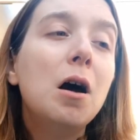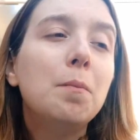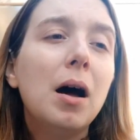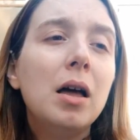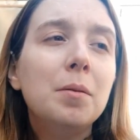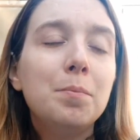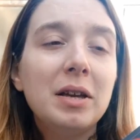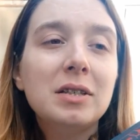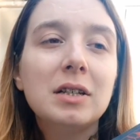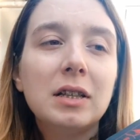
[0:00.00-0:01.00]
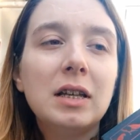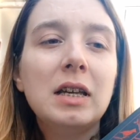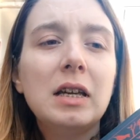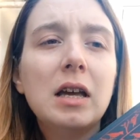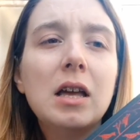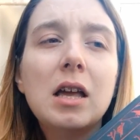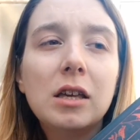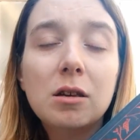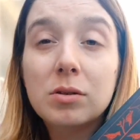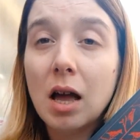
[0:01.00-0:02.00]
But basically,
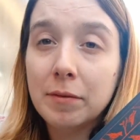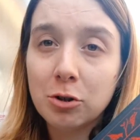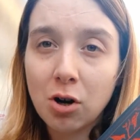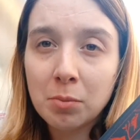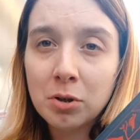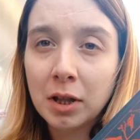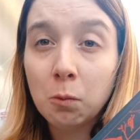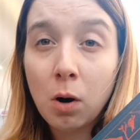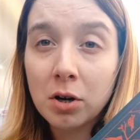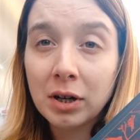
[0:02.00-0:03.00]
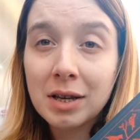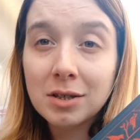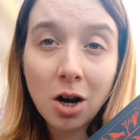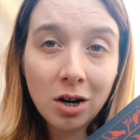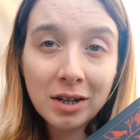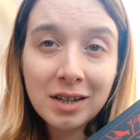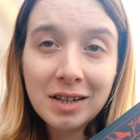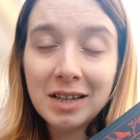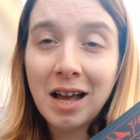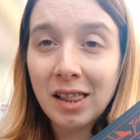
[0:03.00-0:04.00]
he was having trouble like watering his garden.
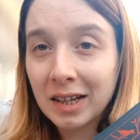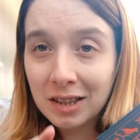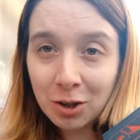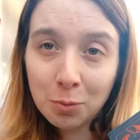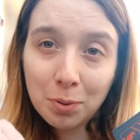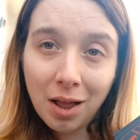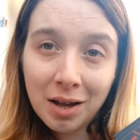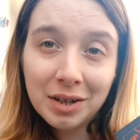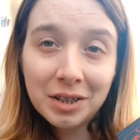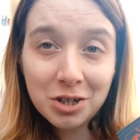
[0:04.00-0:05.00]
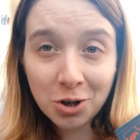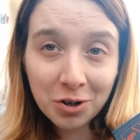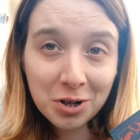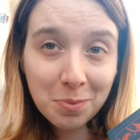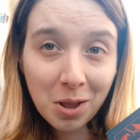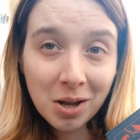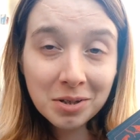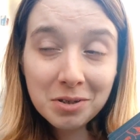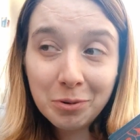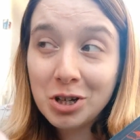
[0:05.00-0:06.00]
He got like a little plot in the Jardin des
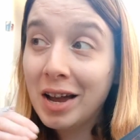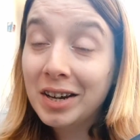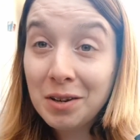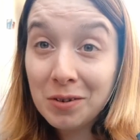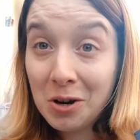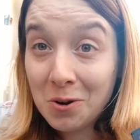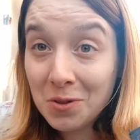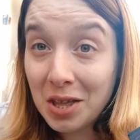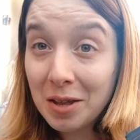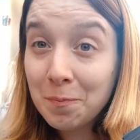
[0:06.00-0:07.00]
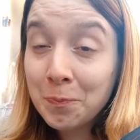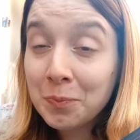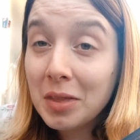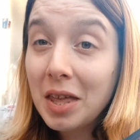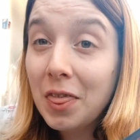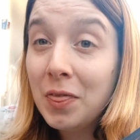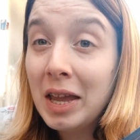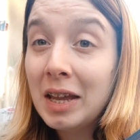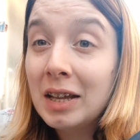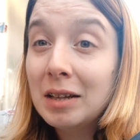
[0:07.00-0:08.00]
Plantes, which I didn't even know that
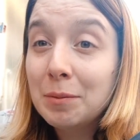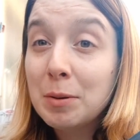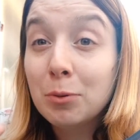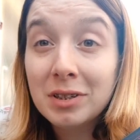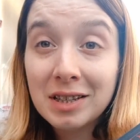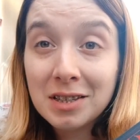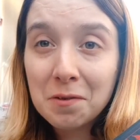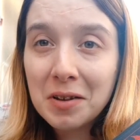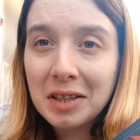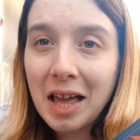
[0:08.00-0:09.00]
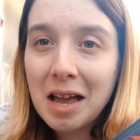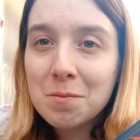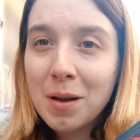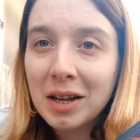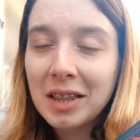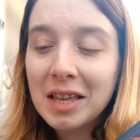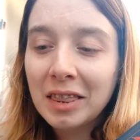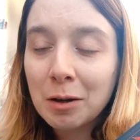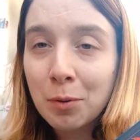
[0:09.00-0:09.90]
people did stuff like that back then, like